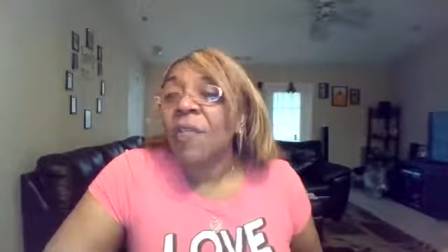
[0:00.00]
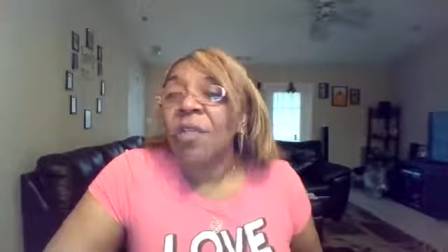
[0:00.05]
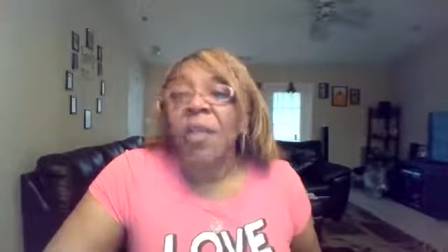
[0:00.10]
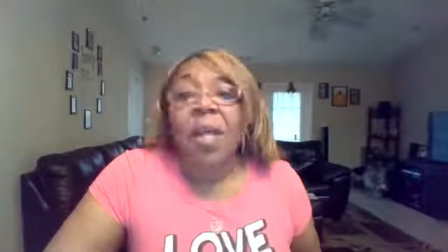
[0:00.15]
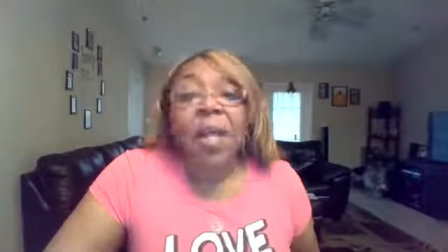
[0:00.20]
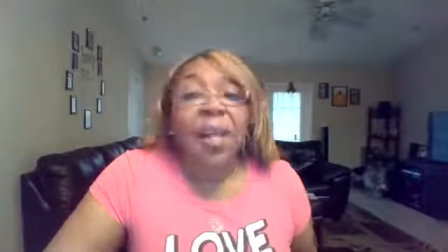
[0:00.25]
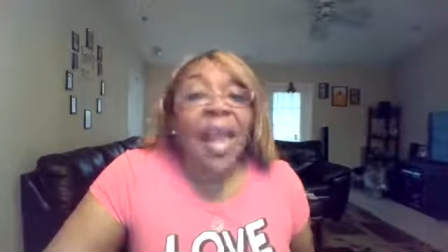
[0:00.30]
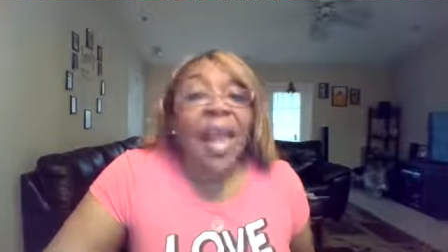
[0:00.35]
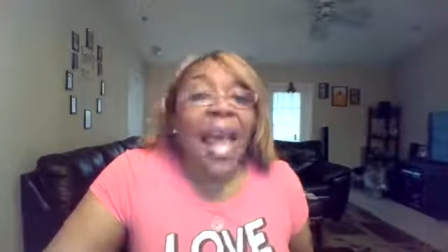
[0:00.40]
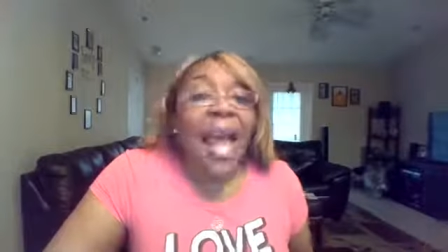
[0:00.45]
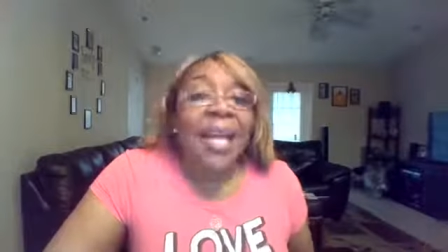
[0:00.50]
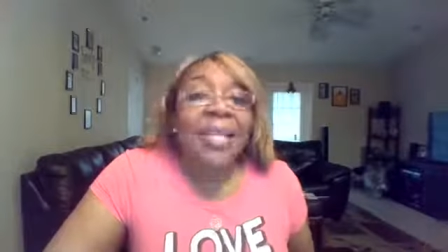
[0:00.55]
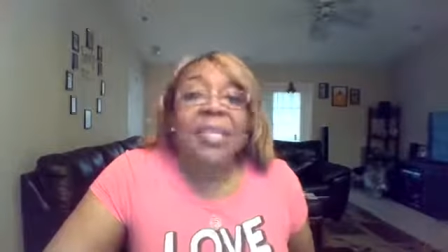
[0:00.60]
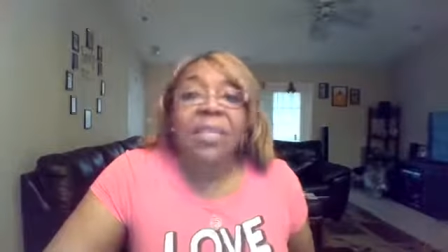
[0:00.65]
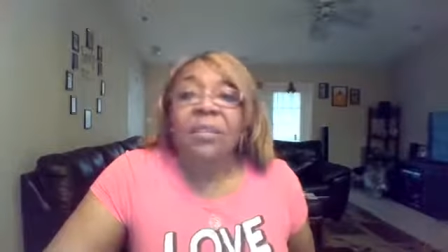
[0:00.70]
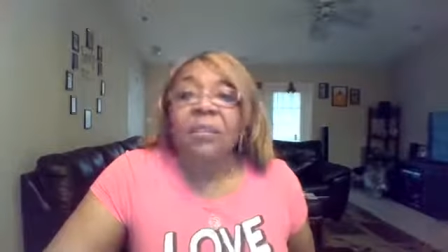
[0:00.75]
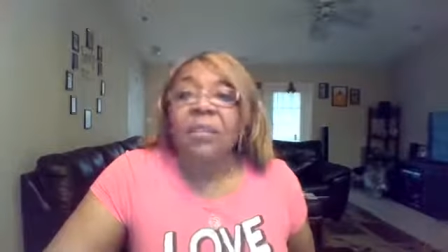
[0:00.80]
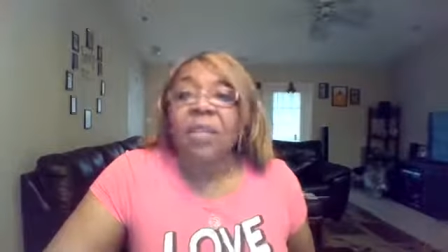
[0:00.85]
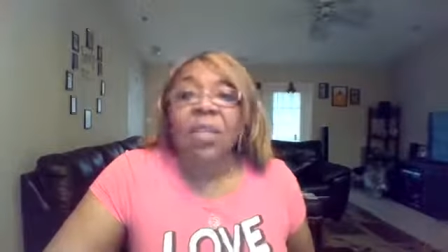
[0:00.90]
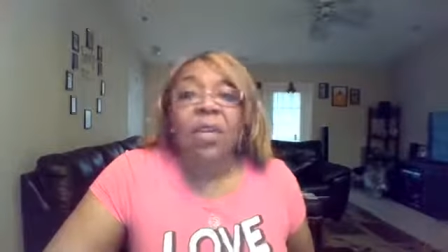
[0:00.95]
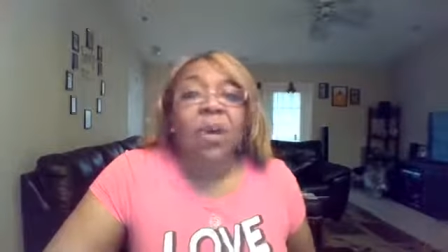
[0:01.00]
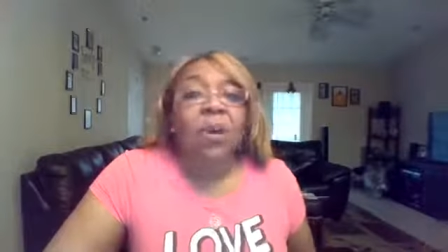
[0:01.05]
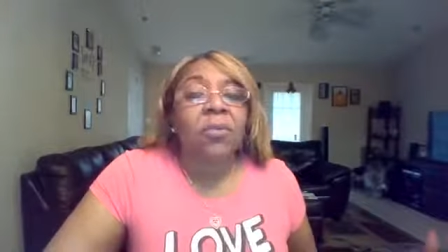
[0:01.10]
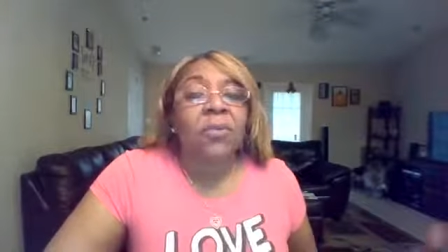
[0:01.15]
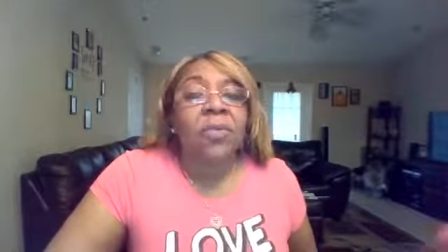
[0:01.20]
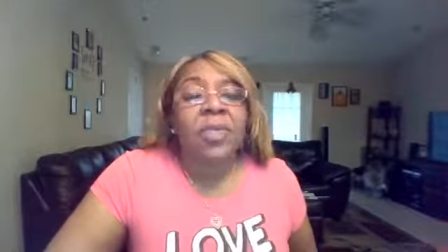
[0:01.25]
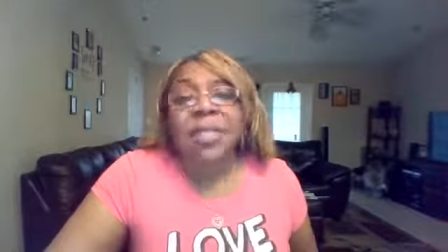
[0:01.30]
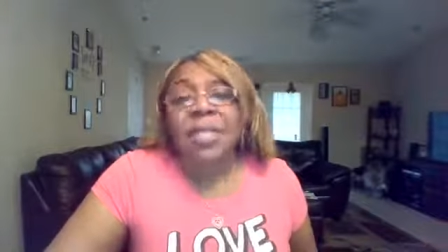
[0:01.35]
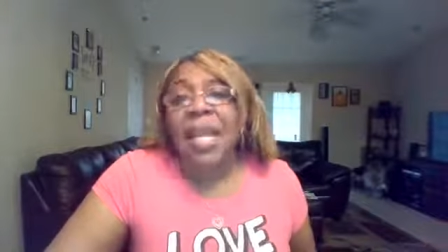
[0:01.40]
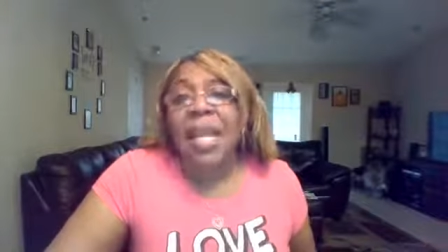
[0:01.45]
for the last, you
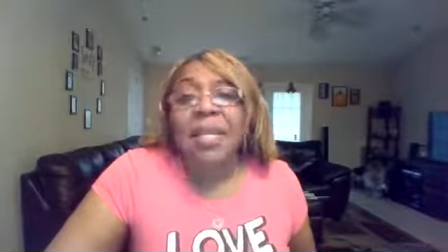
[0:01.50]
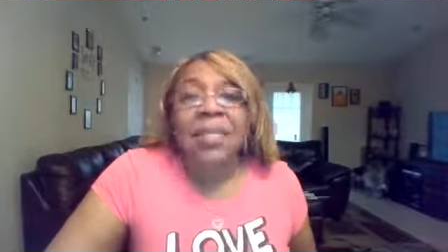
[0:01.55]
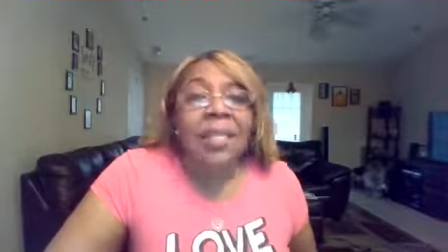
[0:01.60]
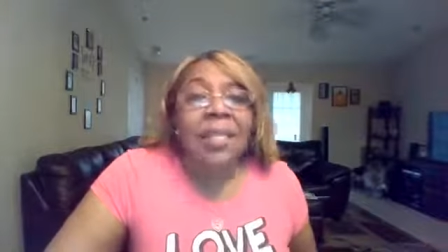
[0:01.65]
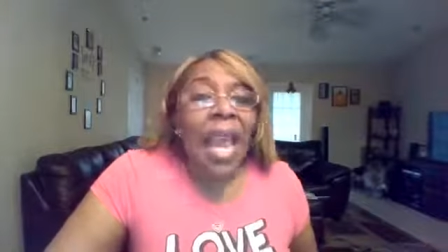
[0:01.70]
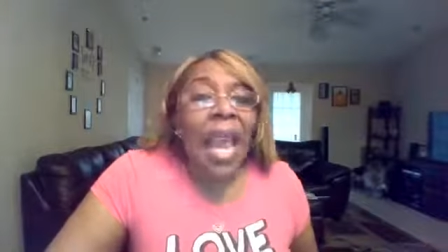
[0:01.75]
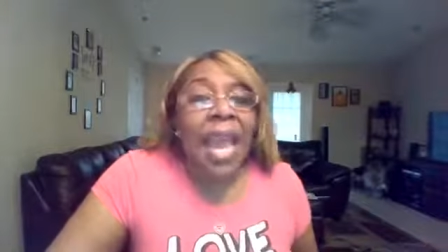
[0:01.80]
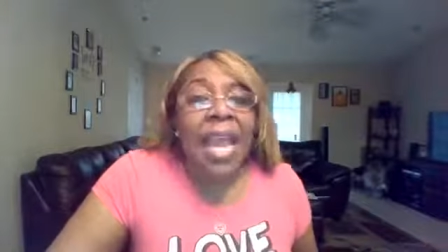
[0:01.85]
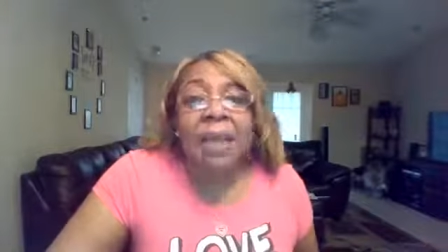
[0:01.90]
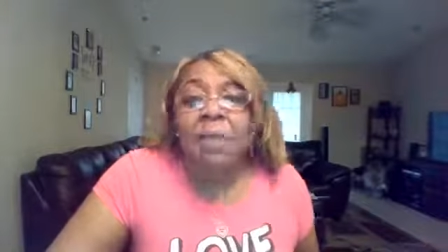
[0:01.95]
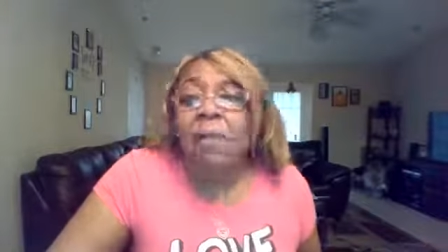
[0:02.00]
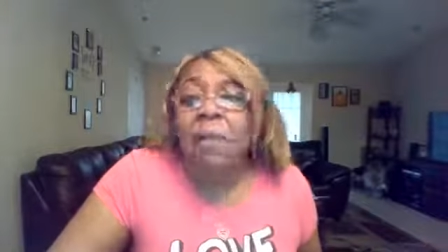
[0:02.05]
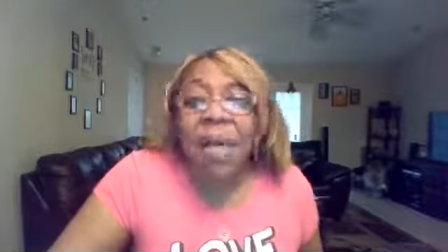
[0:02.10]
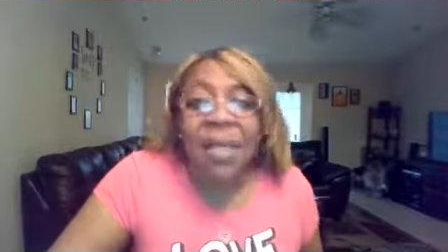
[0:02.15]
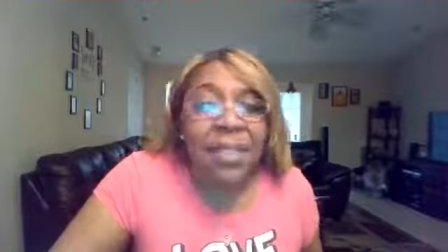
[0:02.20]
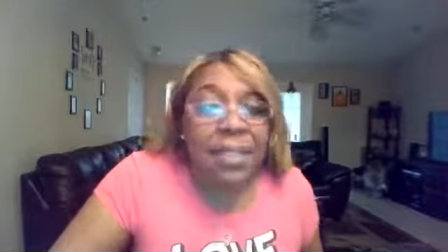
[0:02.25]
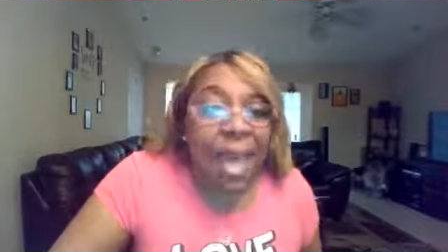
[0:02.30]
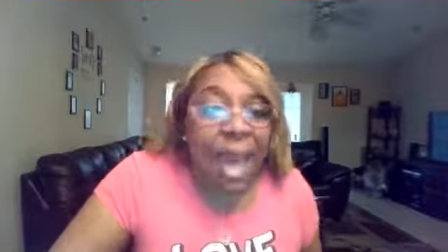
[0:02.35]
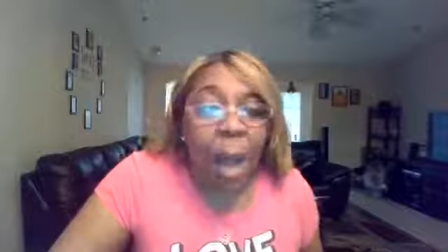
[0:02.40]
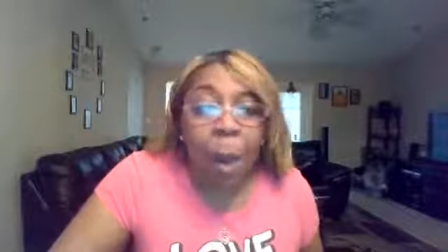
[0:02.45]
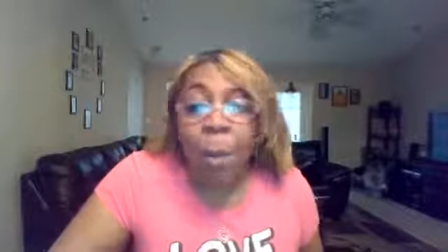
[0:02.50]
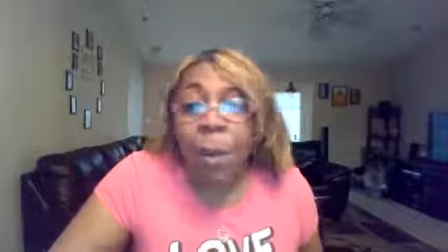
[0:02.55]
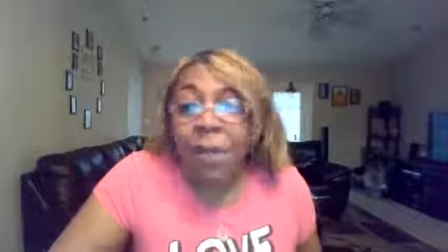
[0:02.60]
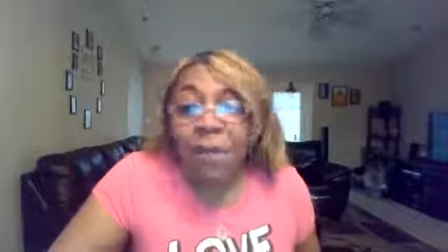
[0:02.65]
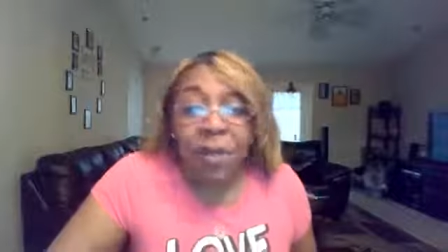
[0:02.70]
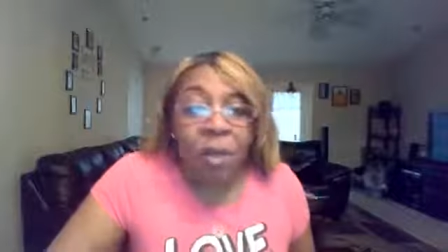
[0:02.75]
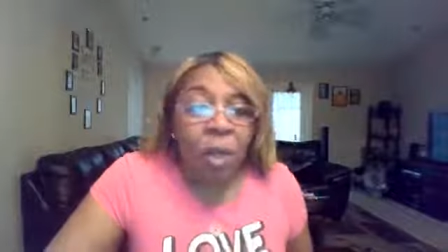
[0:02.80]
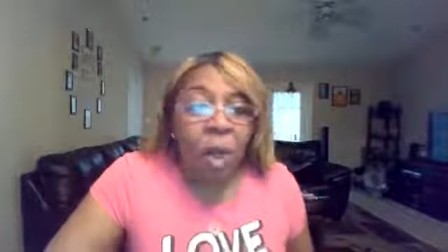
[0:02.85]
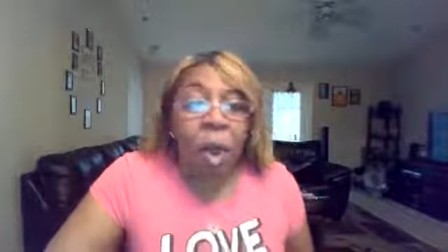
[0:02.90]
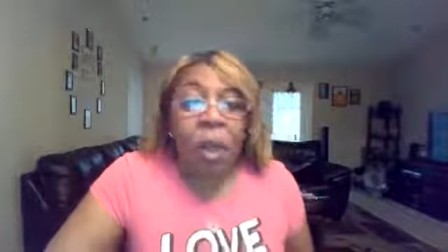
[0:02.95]
know, six, eight months,
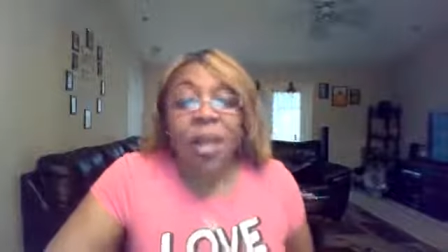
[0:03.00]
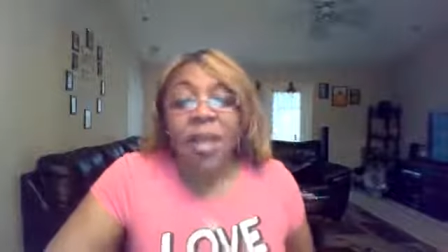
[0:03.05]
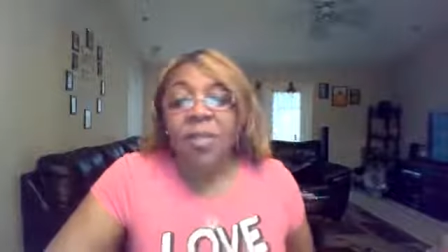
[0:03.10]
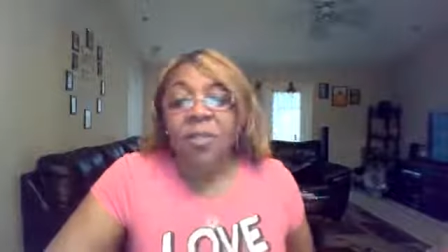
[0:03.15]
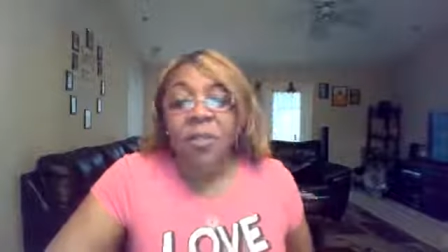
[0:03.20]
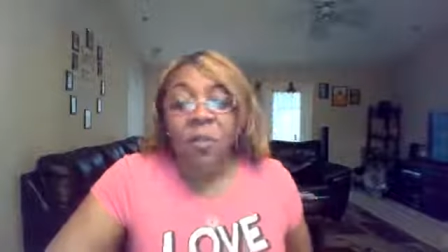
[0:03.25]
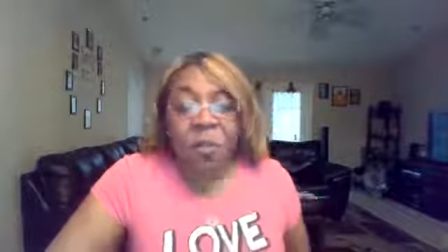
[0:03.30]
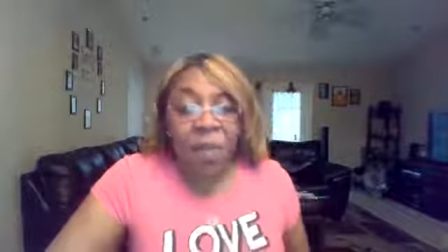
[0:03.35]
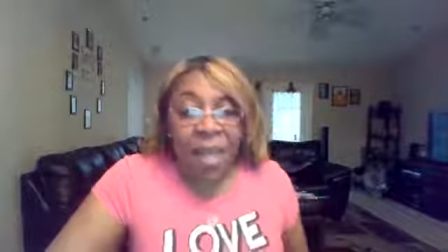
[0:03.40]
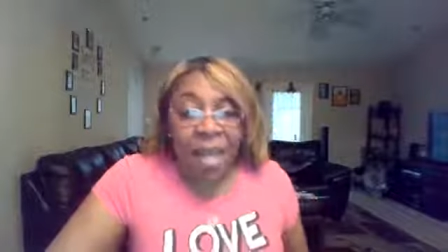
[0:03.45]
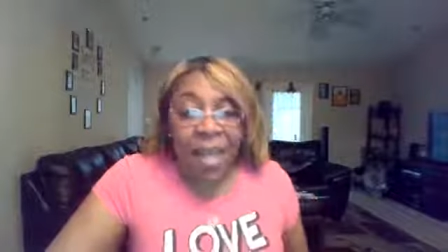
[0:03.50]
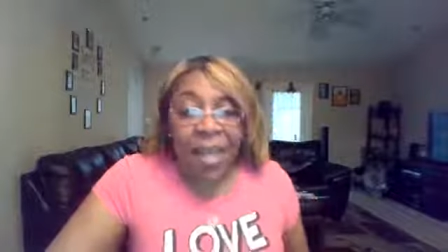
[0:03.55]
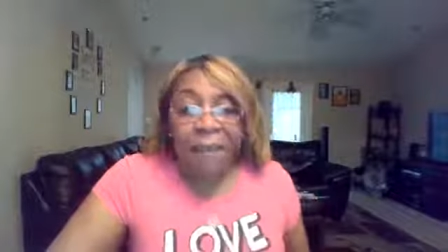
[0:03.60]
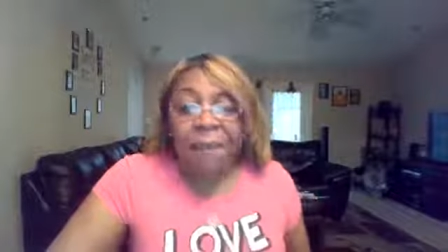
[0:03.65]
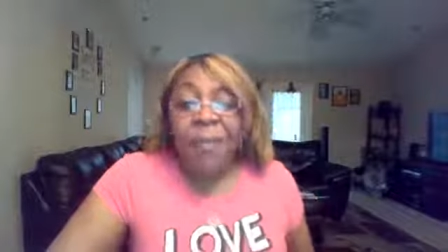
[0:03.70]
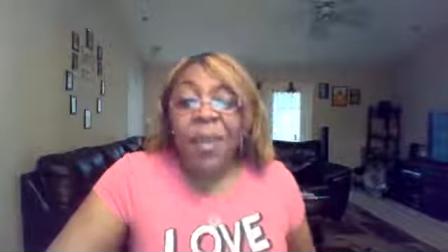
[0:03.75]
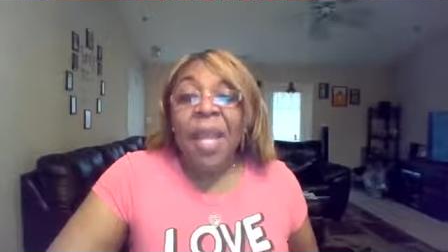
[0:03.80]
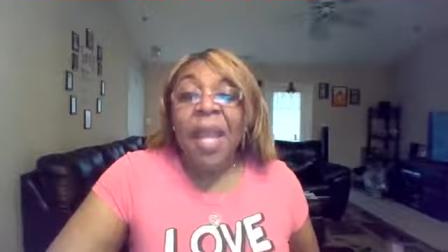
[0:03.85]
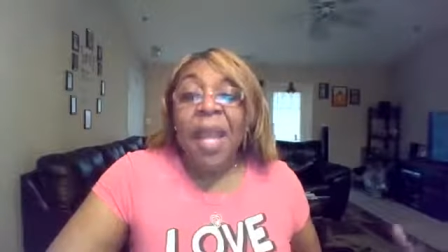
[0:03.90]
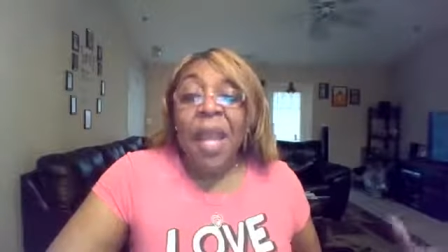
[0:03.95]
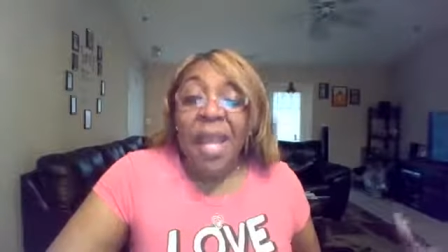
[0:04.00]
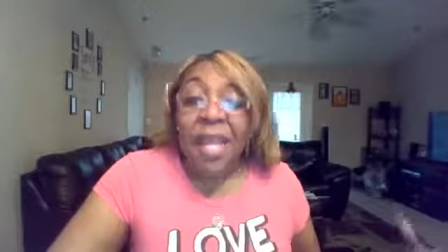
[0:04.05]
however long it's been.